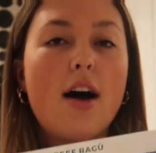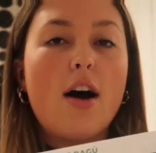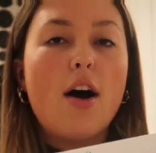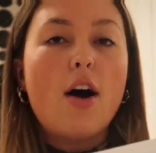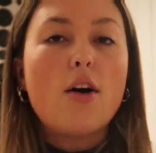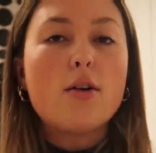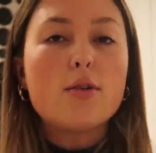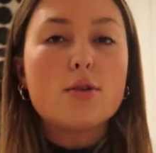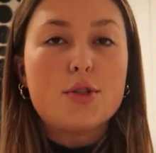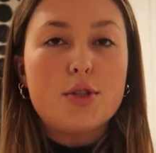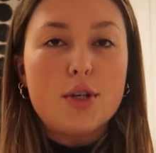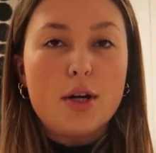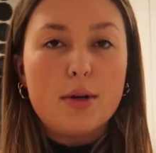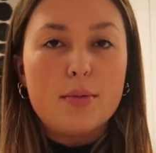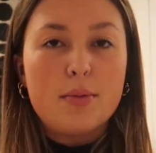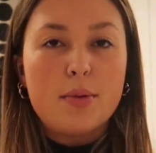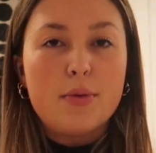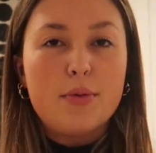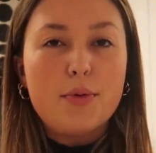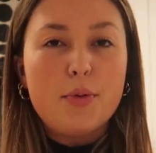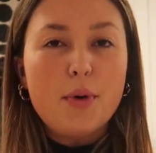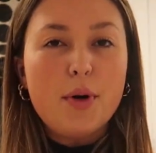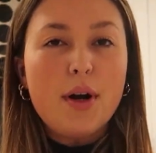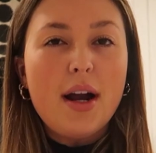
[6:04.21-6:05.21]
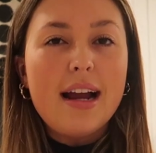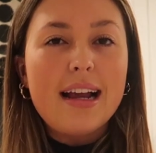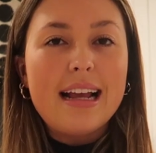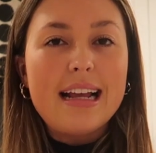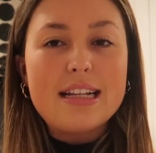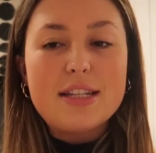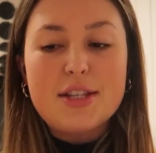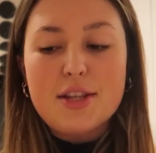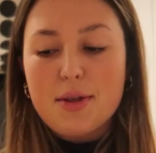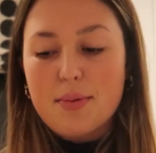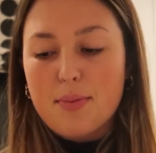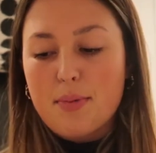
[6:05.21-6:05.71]
Also, before I
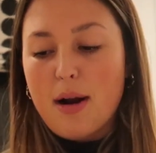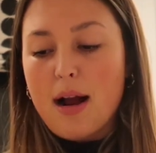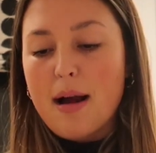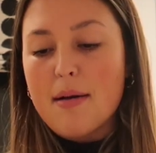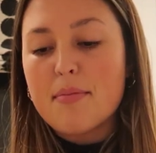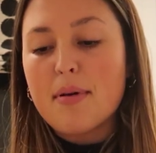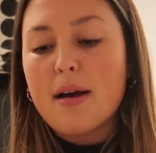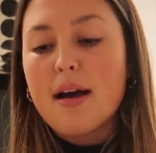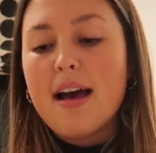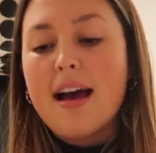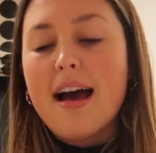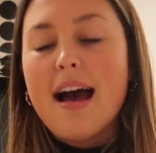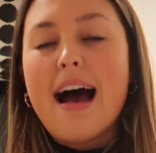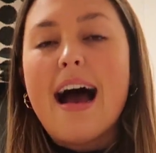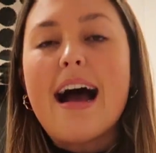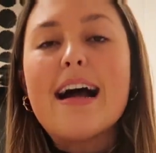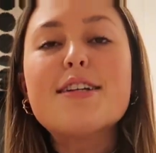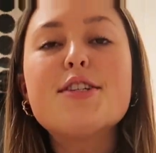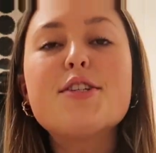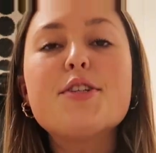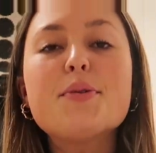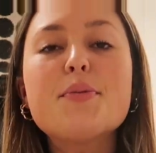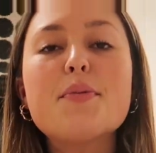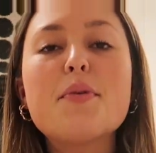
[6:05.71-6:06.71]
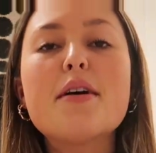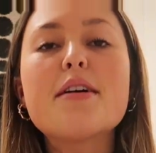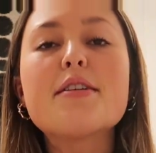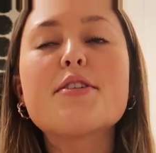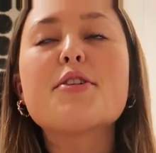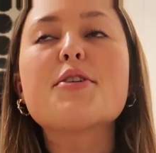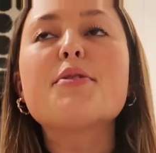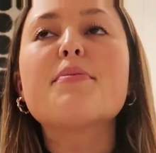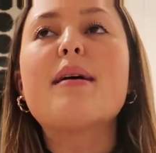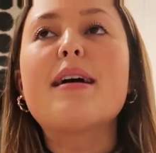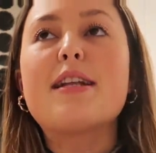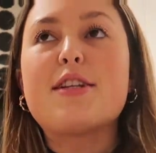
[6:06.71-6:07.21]
get to the prep, I do want
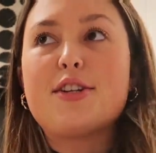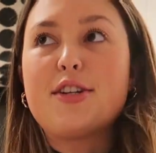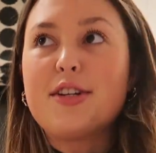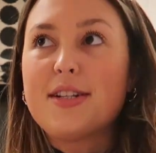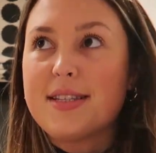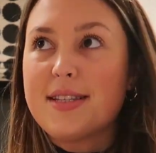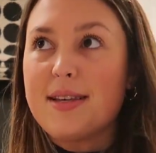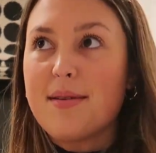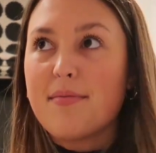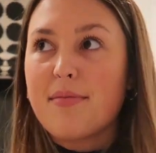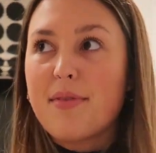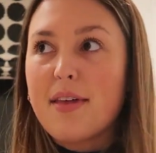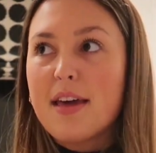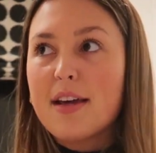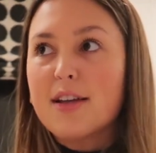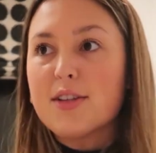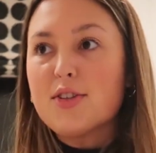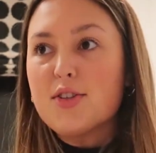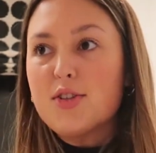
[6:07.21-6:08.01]
to mention something.